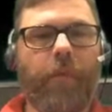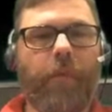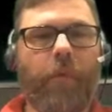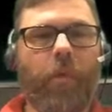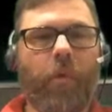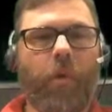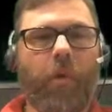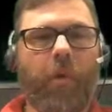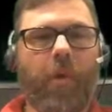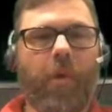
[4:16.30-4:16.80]

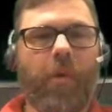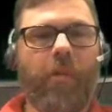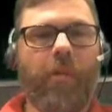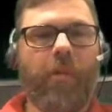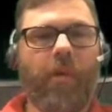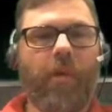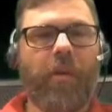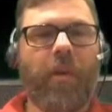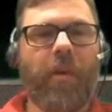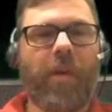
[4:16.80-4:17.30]
for
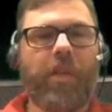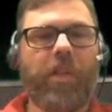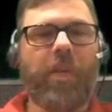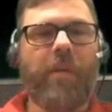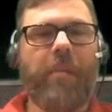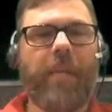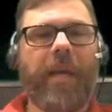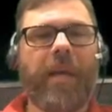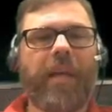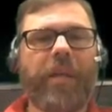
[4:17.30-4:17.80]

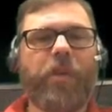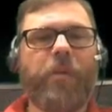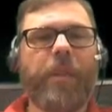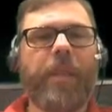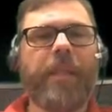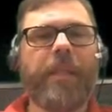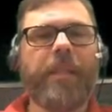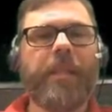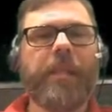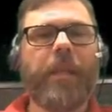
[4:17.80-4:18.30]
configuration
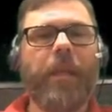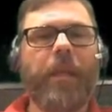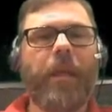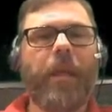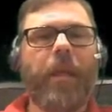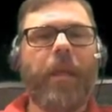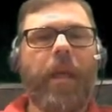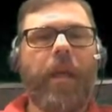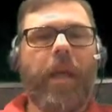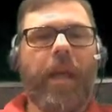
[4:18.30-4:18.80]
management
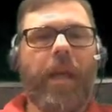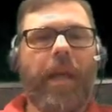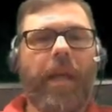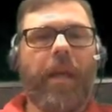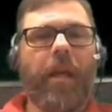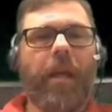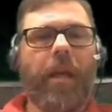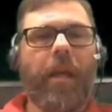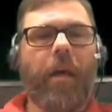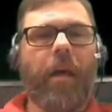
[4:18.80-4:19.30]

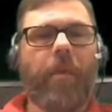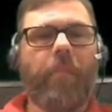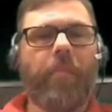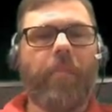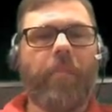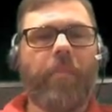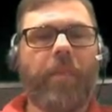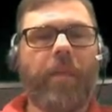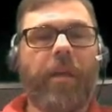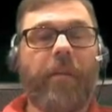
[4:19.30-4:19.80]
and
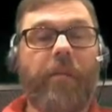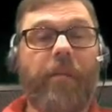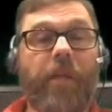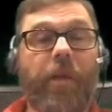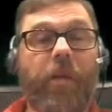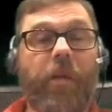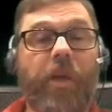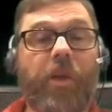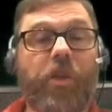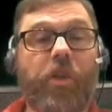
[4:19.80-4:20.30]

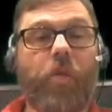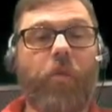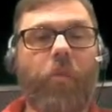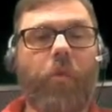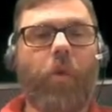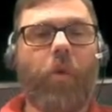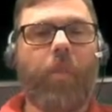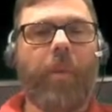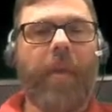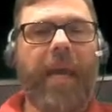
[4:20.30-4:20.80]
configuration
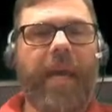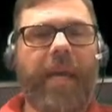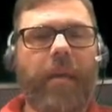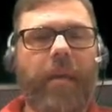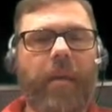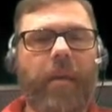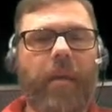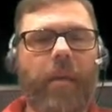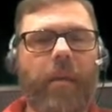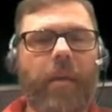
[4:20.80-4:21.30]
rollback
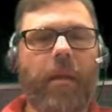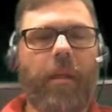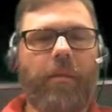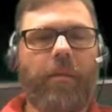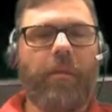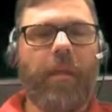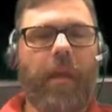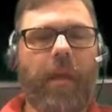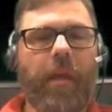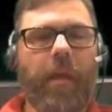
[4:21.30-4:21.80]

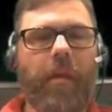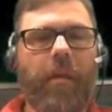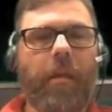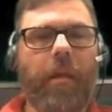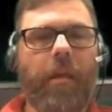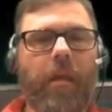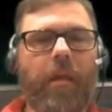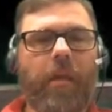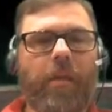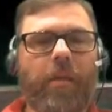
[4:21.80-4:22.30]
if needed.
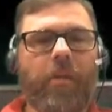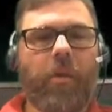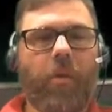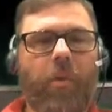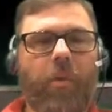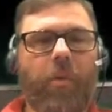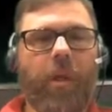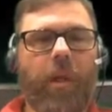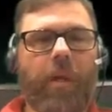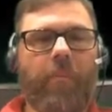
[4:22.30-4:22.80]

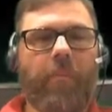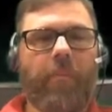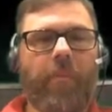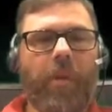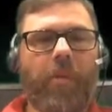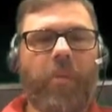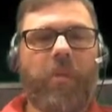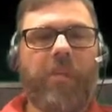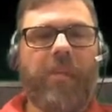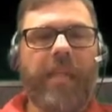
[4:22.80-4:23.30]
So
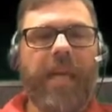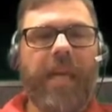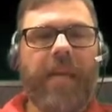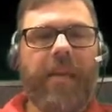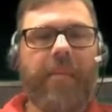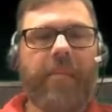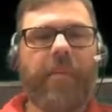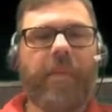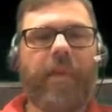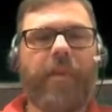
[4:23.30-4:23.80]
those
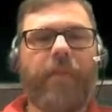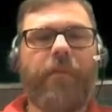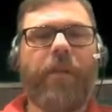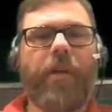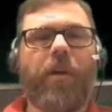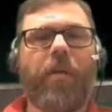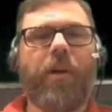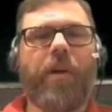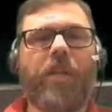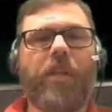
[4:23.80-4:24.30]
same
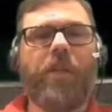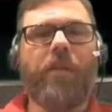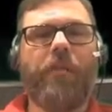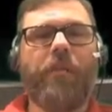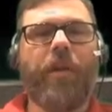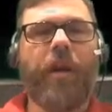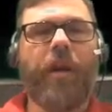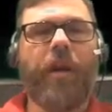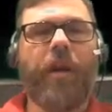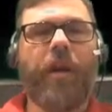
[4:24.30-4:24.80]
configuration
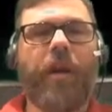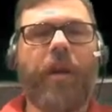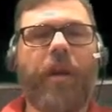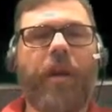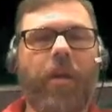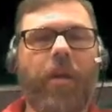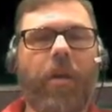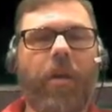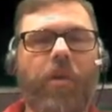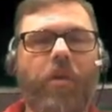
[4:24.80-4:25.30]
files
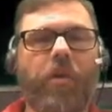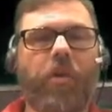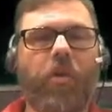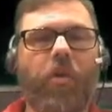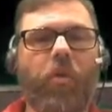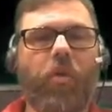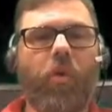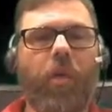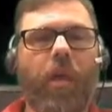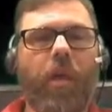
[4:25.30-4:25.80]
can
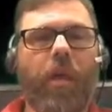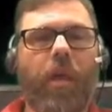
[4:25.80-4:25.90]
also